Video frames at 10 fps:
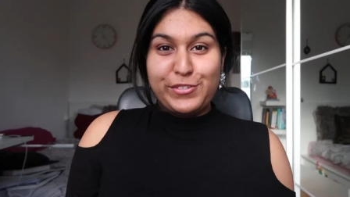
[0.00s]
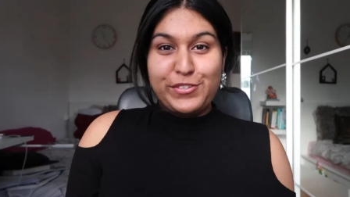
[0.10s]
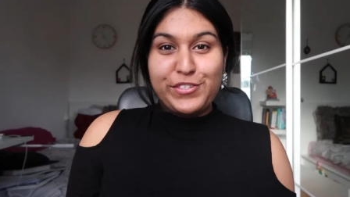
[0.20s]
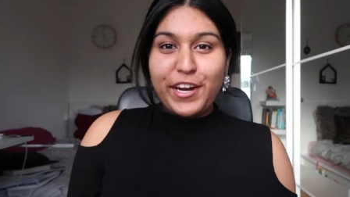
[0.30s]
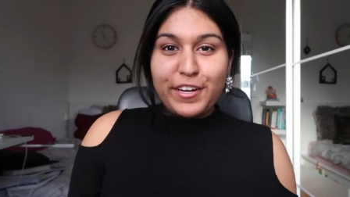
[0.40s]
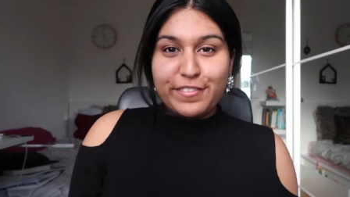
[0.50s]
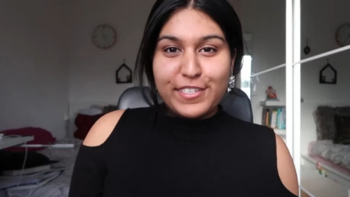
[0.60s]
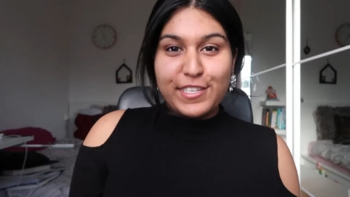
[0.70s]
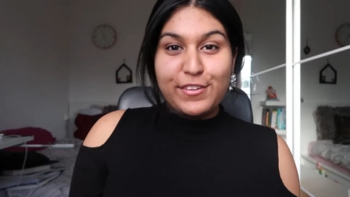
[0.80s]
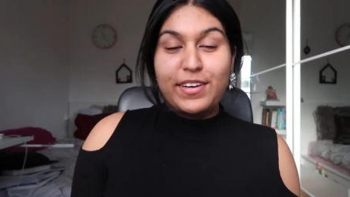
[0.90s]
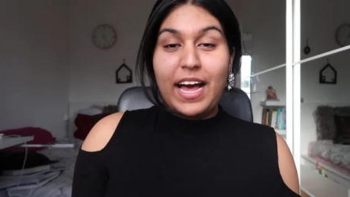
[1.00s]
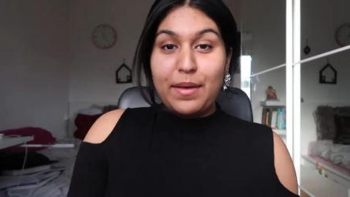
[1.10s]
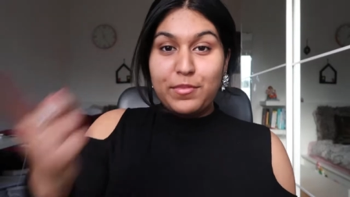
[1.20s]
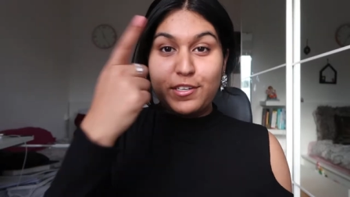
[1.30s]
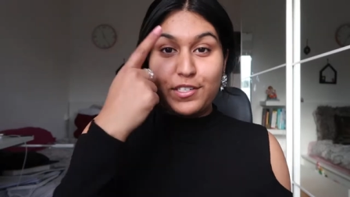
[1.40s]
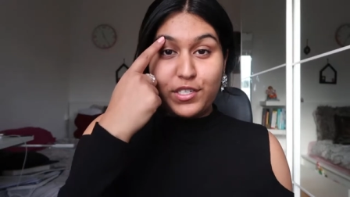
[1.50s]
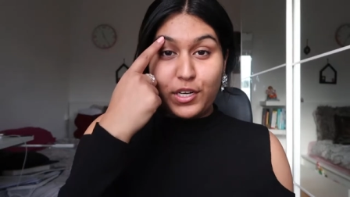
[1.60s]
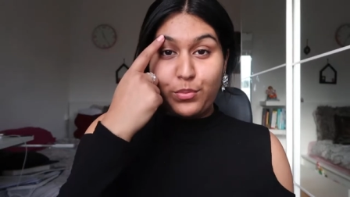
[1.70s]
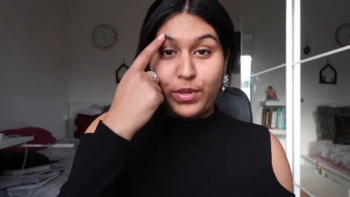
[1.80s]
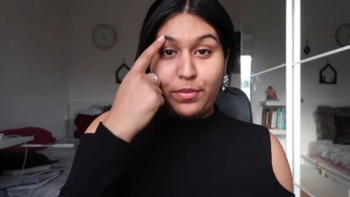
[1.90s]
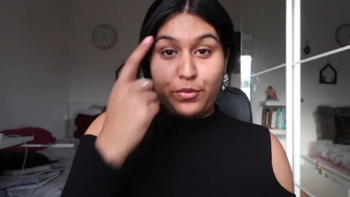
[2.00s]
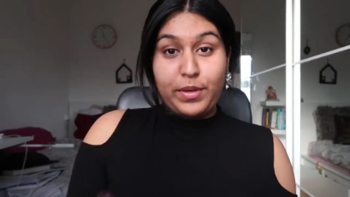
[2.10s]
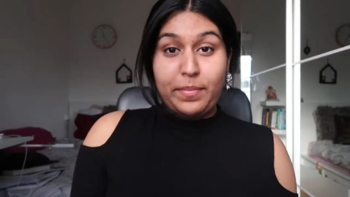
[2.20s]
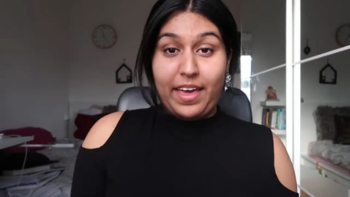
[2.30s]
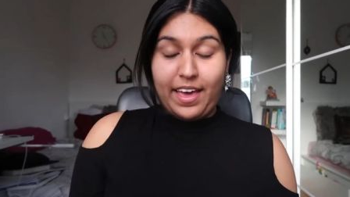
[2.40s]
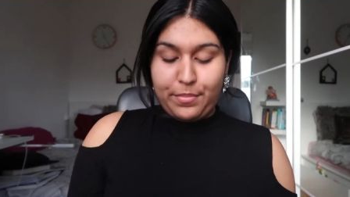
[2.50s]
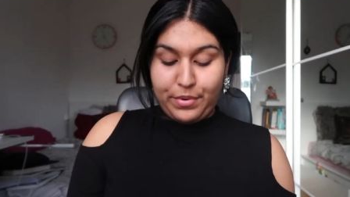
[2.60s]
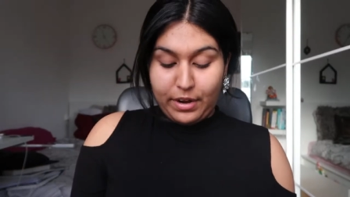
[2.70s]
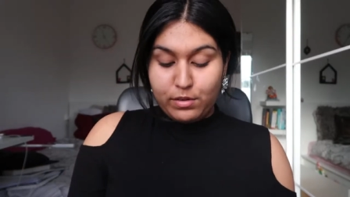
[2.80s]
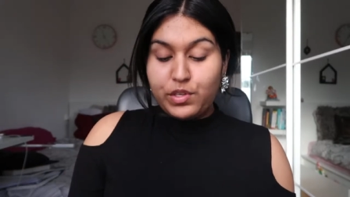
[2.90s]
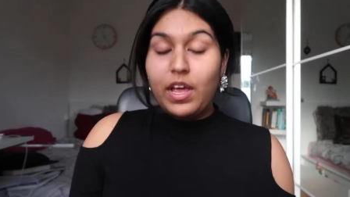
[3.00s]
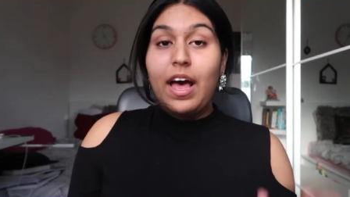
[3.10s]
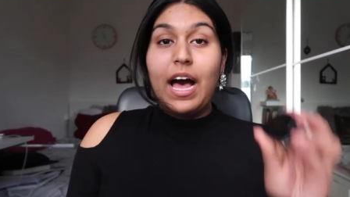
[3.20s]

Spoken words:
to start off this look, I'm going to start with doing my eyebrows.